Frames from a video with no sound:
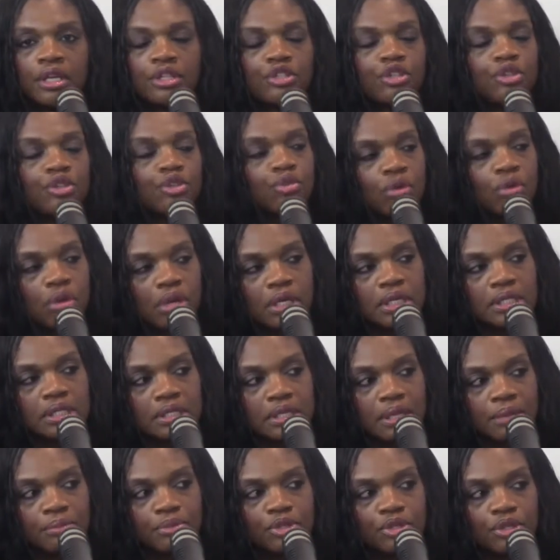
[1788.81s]
to draw an
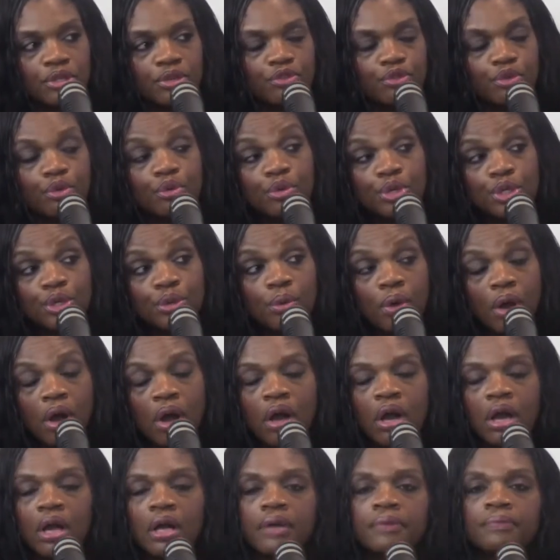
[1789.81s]
assumption of who you
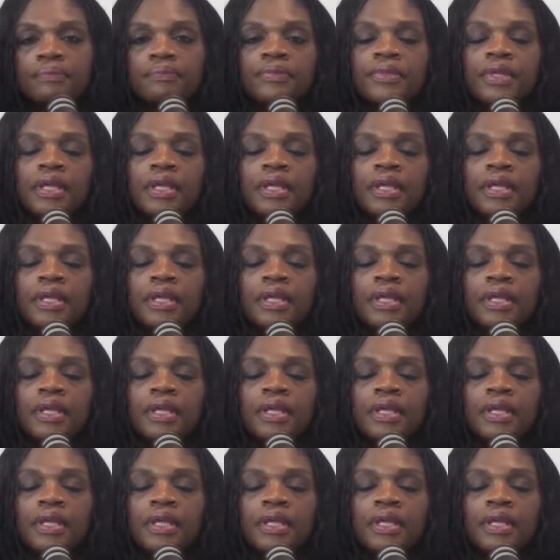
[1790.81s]
are